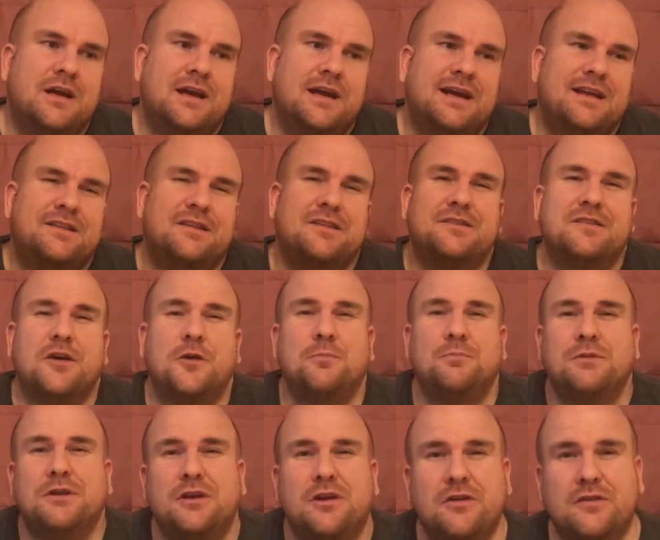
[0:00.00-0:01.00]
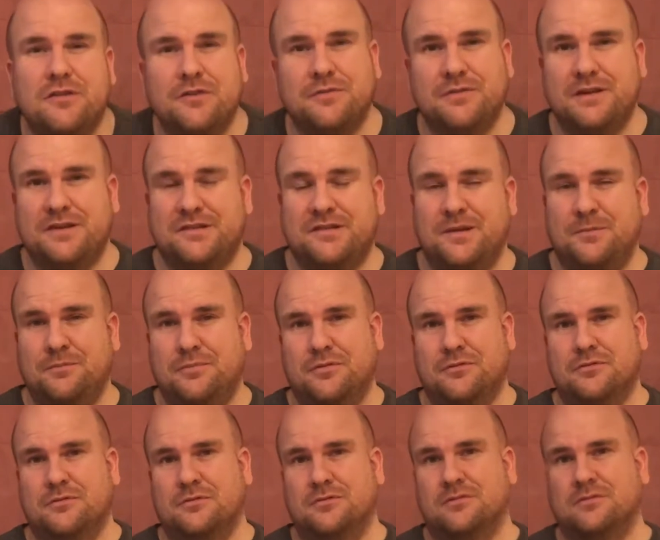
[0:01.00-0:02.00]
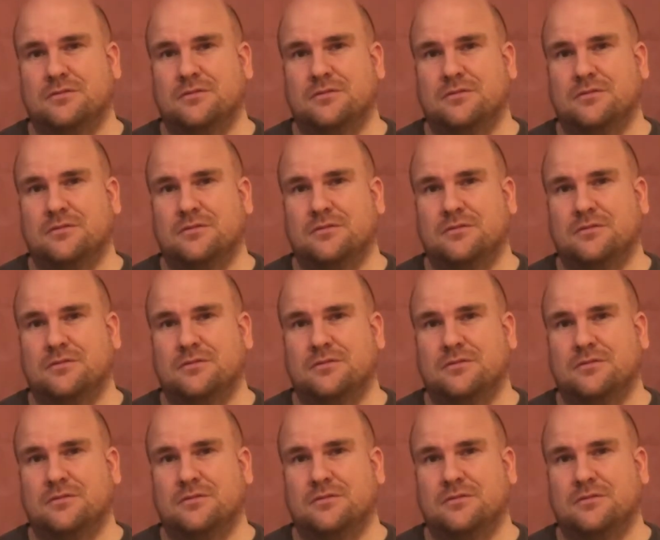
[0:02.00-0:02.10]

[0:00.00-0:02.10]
it is so beautifully simple,